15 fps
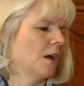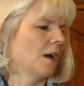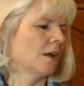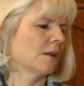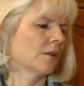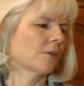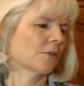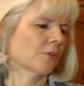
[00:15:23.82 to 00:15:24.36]

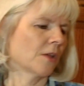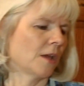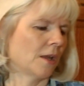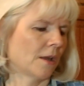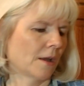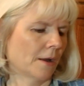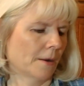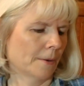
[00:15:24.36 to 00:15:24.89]
Another
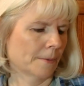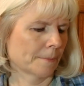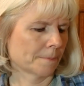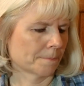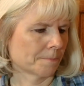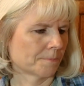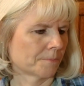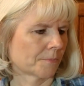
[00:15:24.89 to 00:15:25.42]
thing,
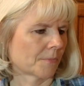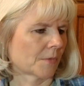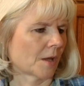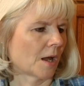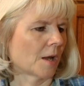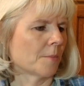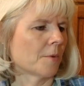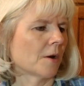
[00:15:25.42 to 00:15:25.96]

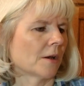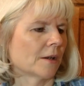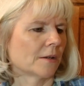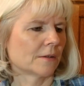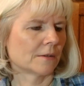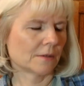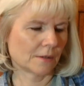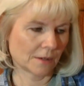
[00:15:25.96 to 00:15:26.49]
I bought
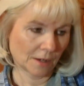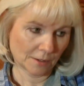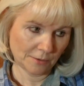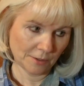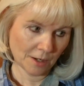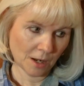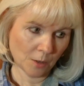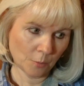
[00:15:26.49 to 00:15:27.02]
a
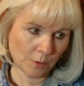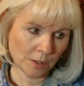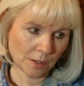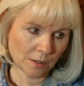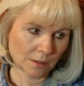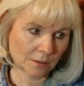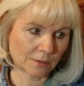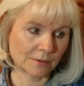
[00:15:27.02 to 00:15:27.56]

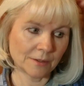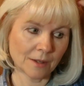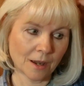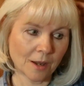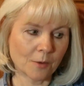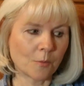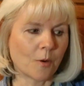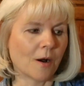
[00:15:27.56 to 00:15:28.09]

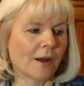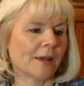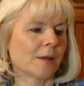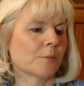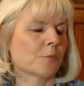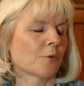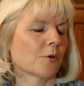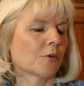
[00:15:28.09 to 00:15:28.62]
DIY
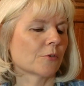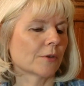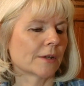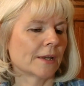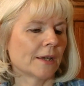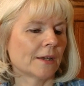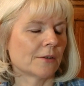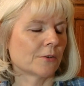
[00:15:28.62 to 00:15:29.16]
embroidery
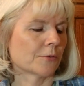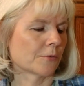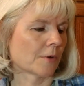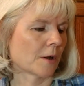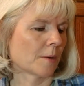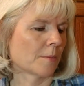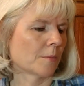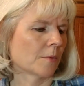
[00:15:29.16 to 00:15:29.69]
kit
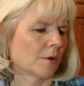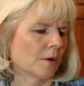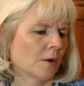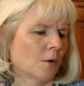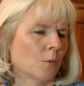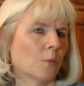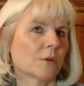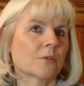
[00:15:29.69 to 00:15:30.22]
from
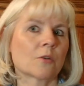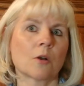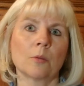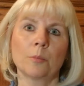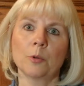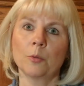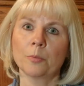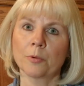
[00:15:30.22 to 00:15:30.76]
what's
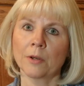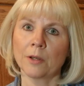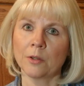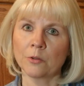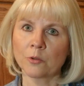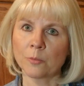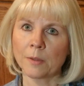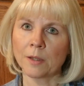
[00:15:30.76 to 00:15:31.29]
called Blueprint. It
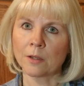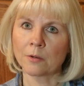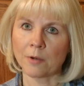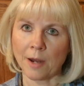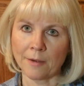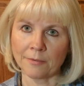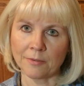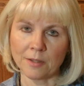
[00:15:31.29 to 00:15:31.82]
used to be
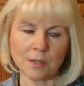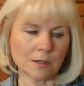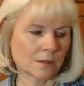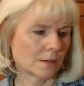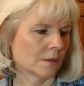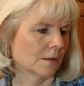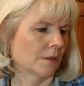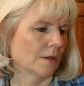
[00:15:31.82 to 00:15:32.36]
Craftsy,
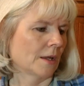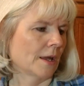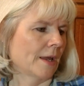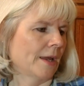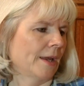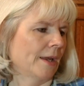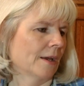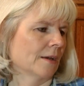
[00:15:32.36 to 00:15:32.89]

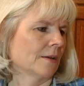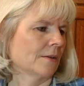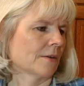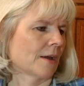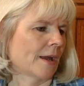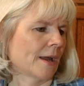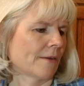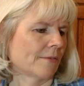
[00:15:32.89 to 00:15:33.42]
and
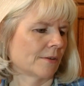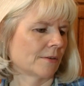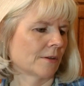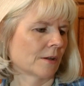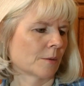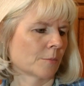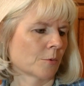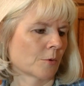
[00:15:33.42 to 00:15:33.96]
I haven't
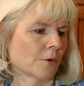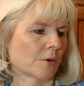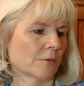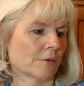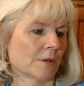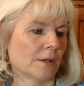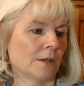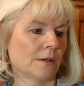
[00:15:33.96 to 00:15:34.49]
done
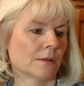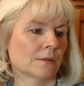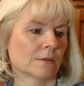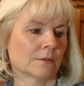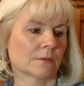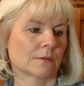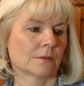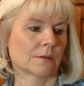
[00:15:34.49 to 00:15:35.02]
embroidery.
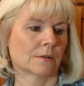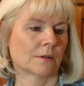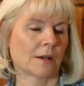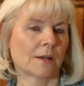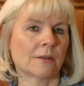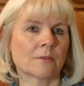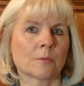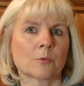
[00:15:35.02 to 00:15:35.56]

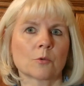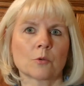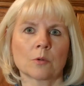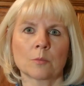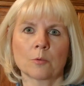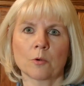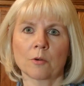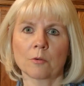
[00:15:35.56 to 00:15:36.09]
I did some
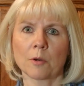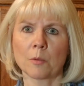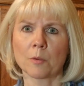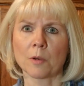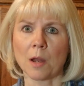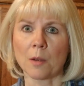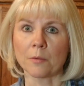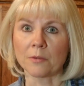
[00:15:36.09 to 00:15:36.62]
curl embroidery
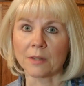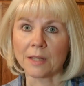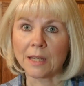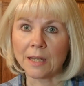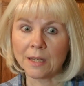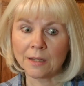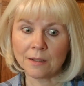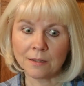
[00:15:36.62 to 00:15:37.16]
when I was a
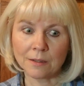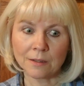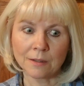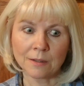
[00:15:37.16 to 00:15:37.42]
kid,